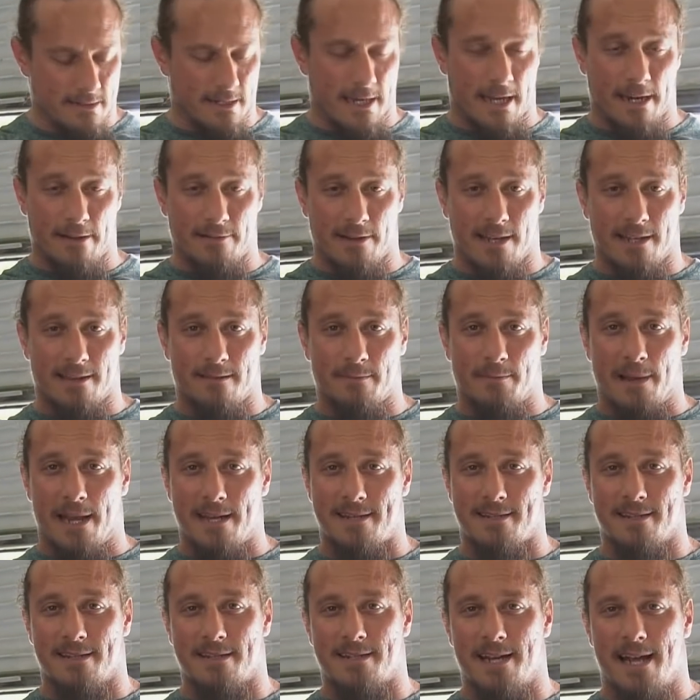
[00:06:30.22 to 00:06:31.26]
kind of like the
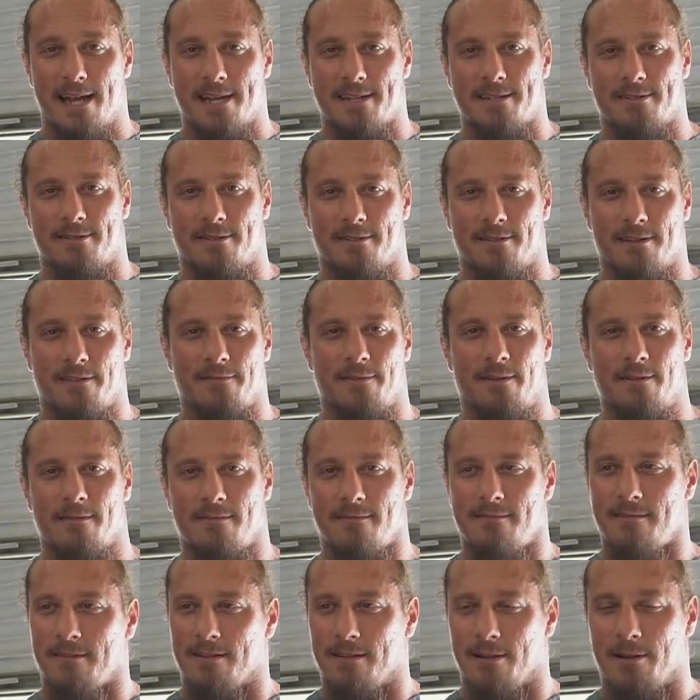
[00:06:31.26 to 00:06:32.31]
base of the chest or even a
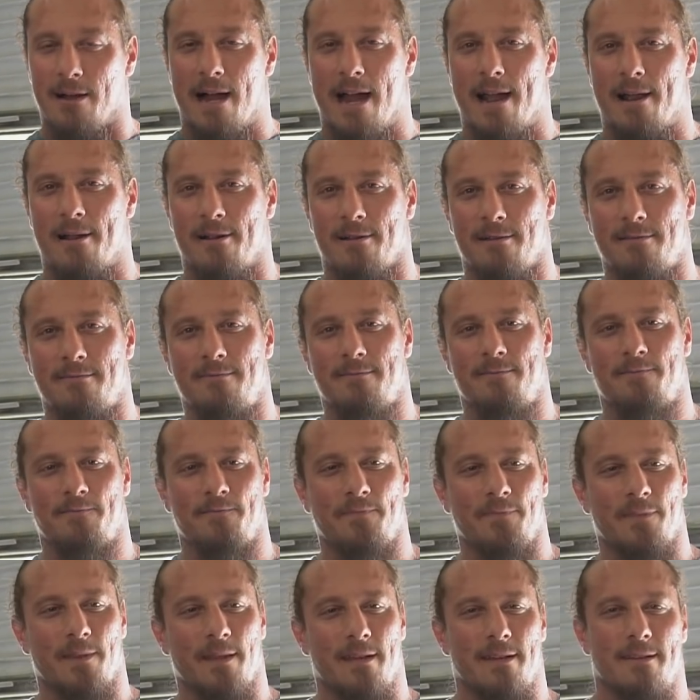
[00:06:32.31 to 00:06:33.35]
little higher,
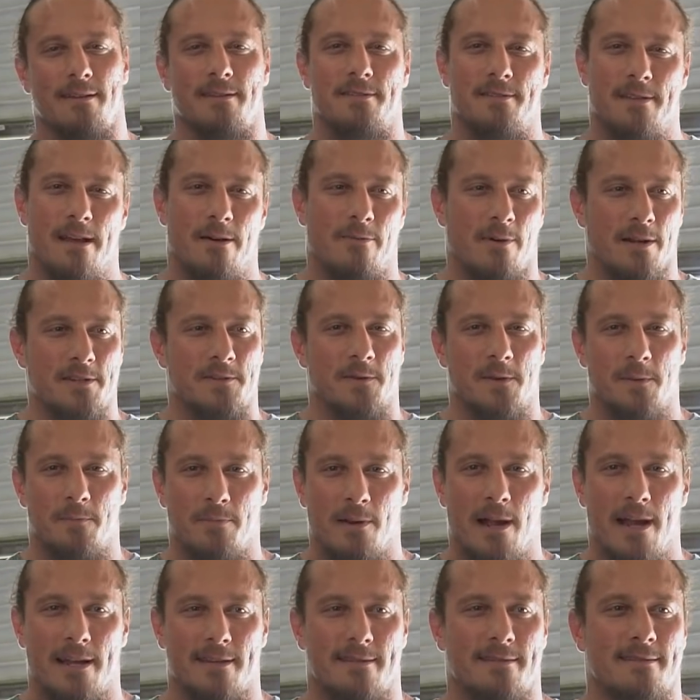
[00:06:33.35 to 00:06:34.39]
so that once we
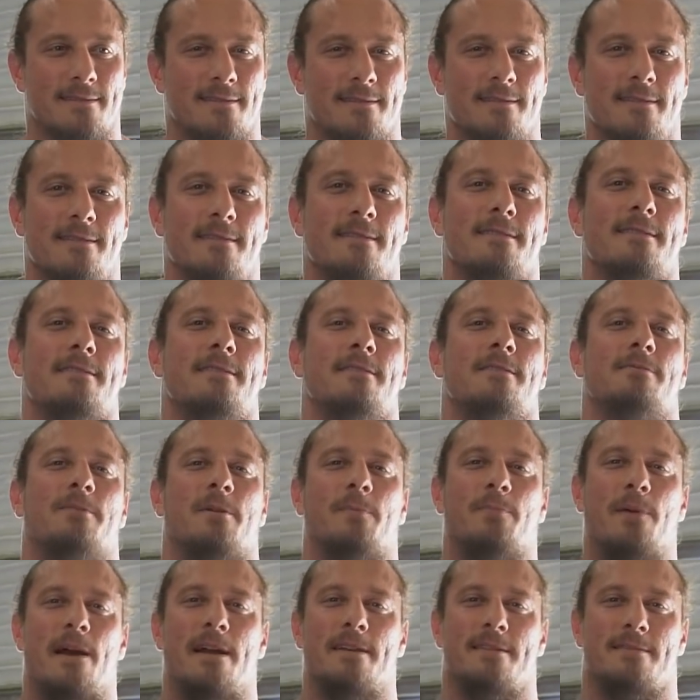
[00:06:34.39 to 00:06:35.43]
press
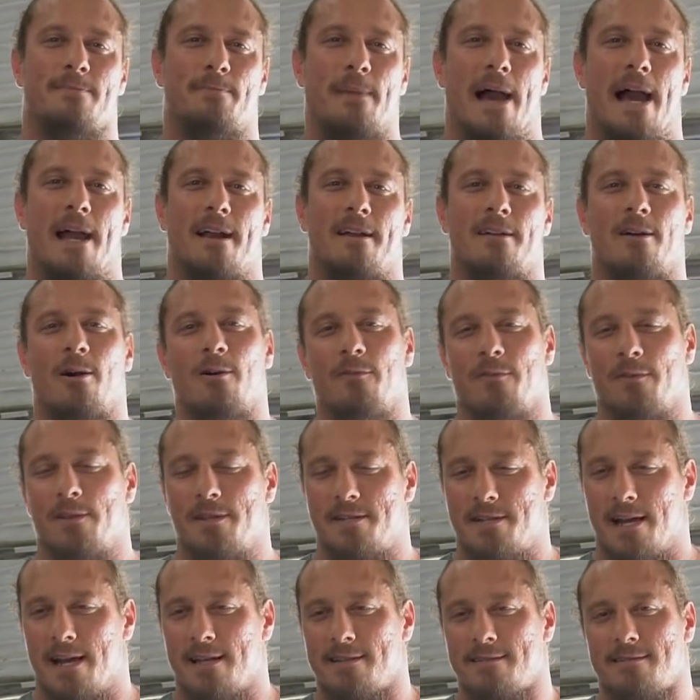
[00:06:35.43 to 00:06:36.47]
back over
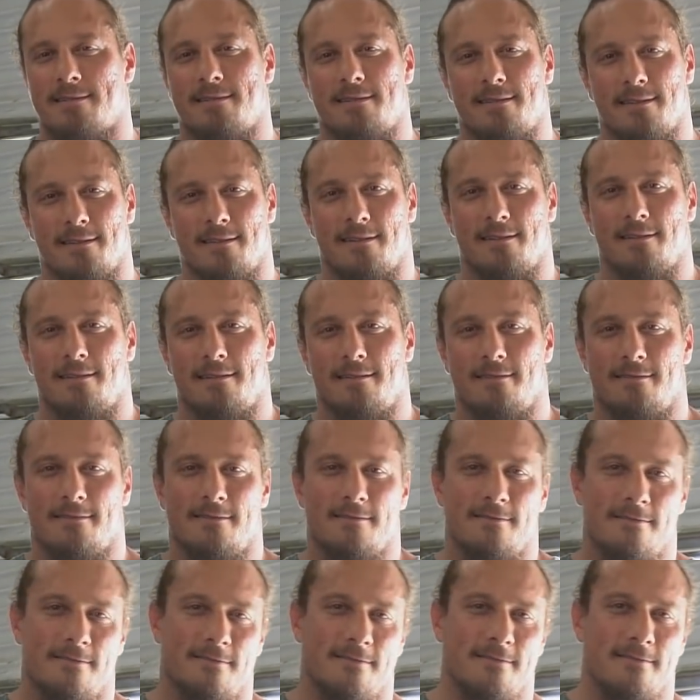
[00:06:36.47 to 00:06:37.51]
the chest.
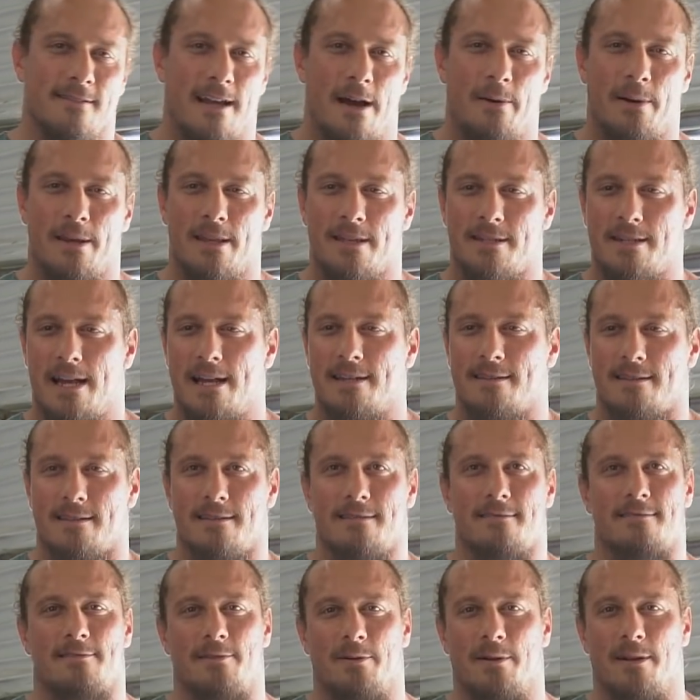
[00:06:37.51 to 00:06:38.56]
That way the chest
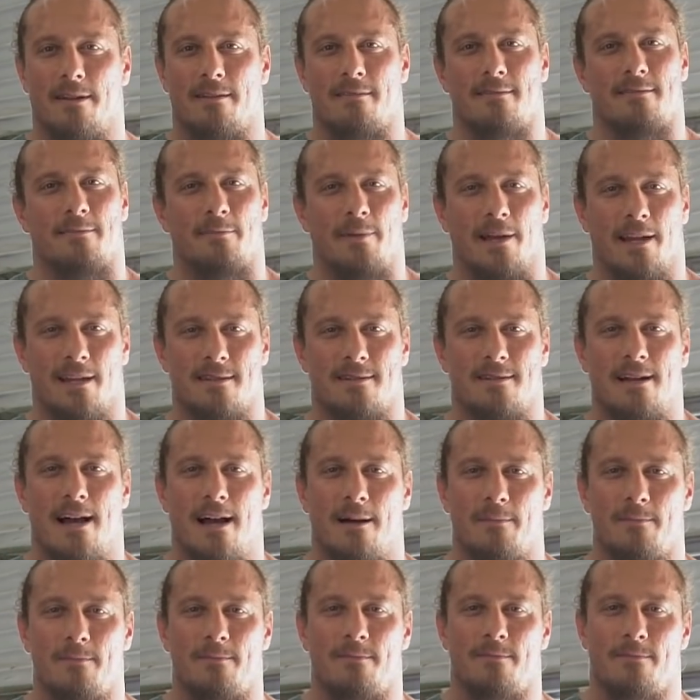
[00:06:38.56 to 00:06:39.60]
is doing the biggest
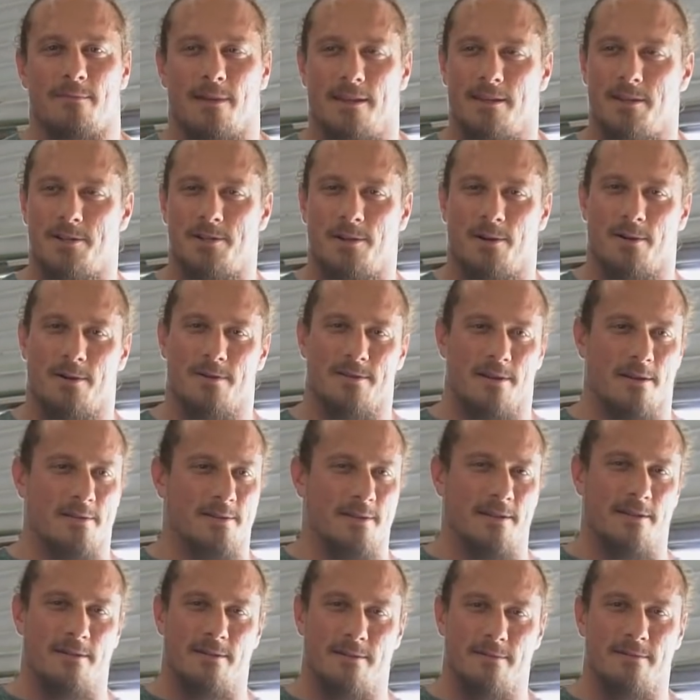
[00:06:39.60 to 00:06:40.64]
job and the shoulders
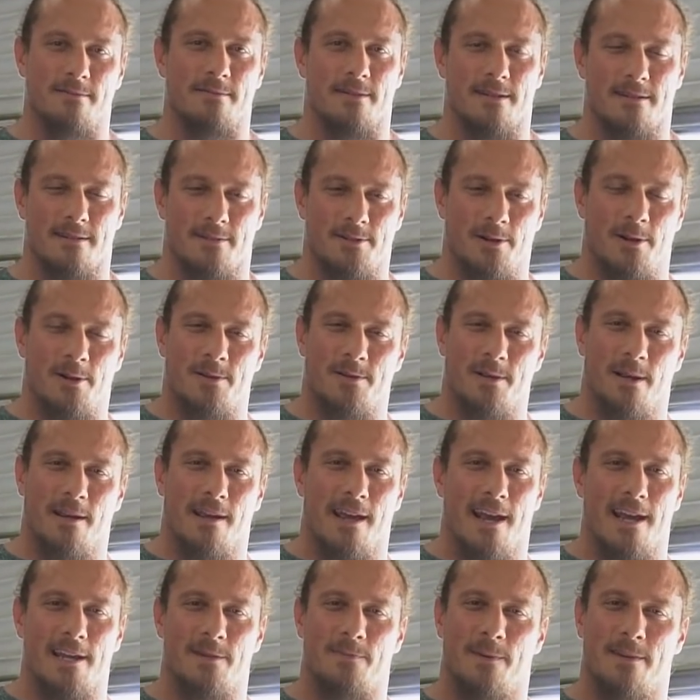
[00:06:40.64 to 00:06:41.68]
are
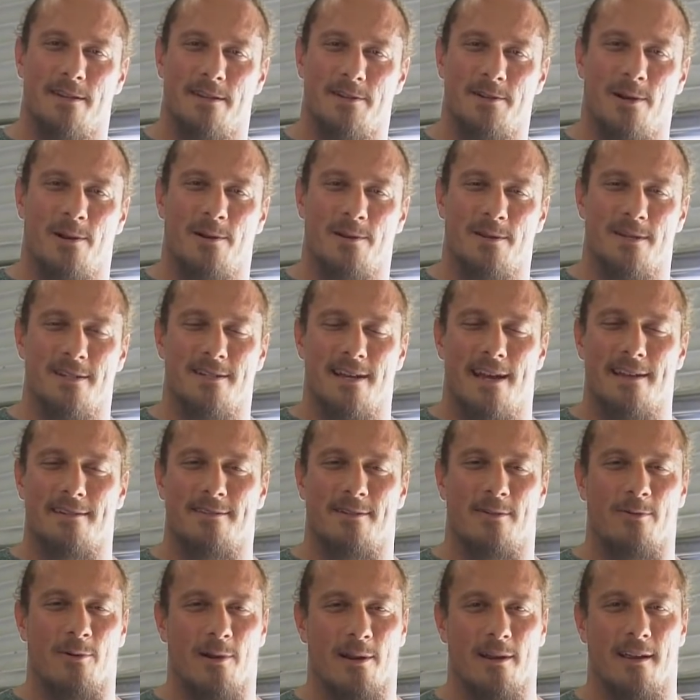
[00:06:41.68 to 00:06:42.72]
engaged, but the shoulders and
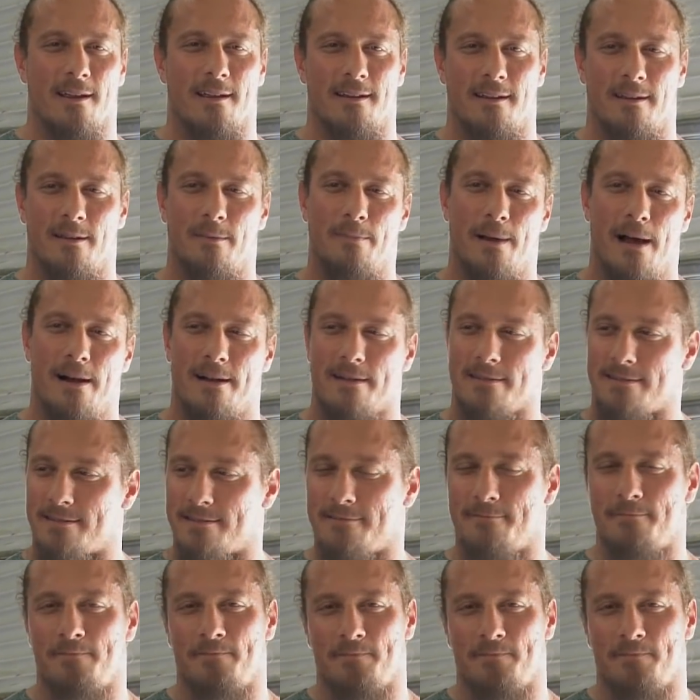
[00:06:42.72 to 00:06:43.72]
chest are working in a good balance.